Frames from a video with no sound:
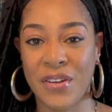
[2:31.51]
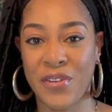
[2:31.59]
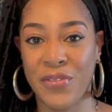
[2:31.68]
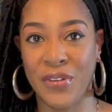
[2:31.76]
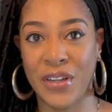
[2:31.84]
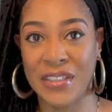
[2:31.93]

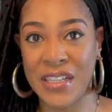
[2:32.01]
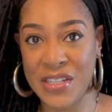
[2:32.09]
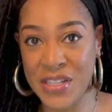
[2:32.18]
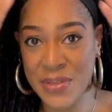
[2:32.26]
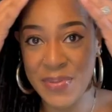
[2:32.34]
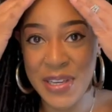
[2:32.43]
friendly
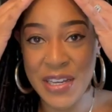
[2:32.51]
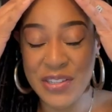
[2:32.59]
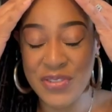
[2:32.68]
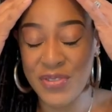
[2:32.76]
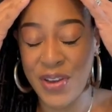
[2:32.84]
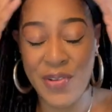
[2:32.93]
just because you
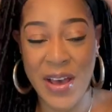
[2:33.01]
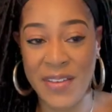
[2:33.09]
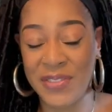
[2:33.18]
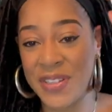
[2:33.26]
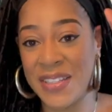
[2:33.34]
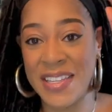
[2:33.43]
don't have
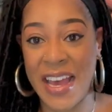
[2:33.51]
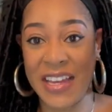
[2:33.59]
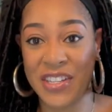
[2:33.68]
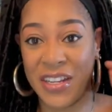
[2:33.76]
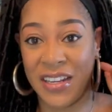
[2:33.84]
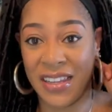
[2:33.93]
to attach
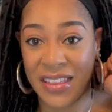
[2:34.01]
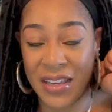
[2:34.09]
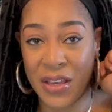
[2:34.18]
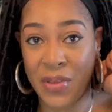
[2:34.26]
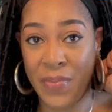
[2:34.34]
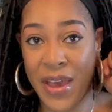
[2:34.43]
anything in
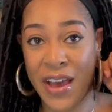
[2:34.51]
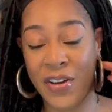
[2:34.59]
the back.